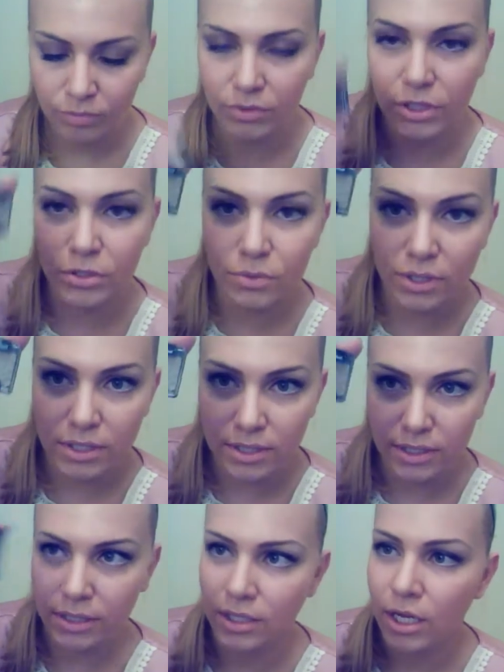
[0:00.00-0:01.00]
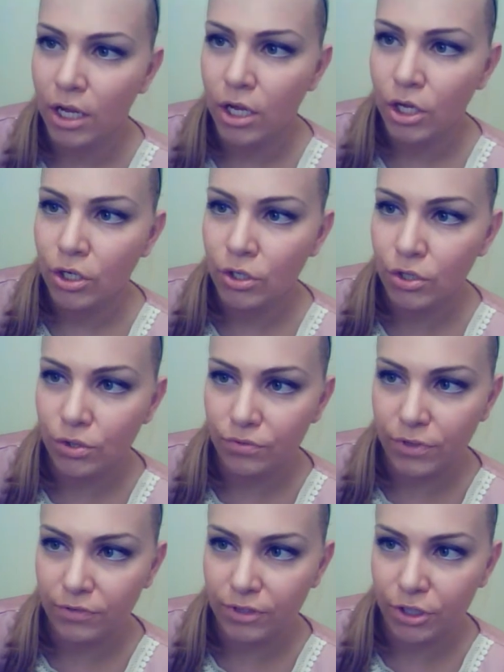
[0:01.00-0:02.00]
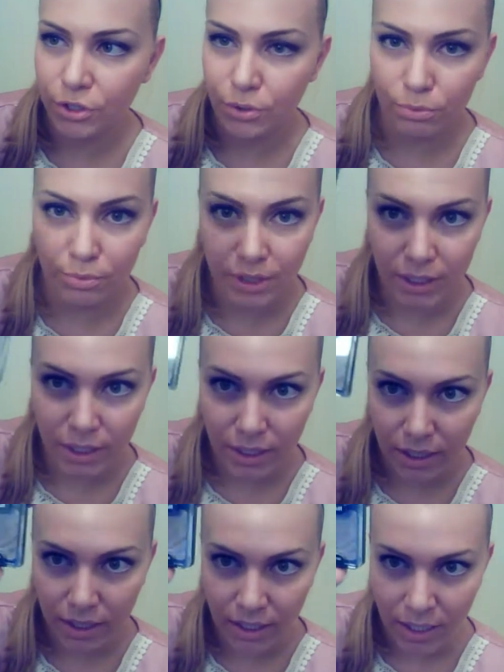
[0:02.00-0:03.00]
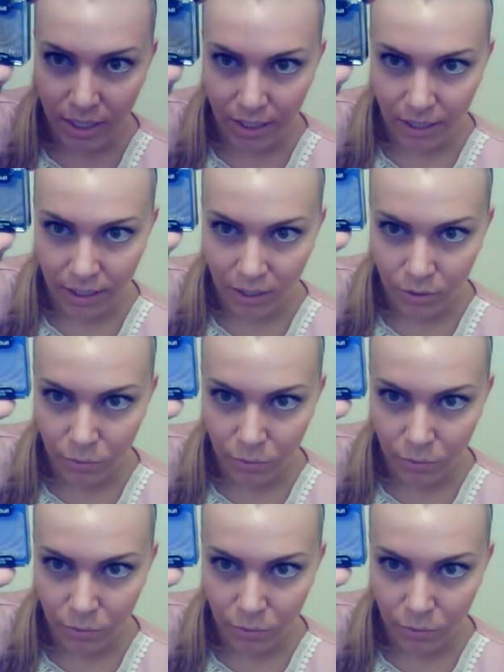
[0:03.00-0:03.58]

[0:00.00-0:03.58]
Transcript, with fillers: this one is in 252B Nutty,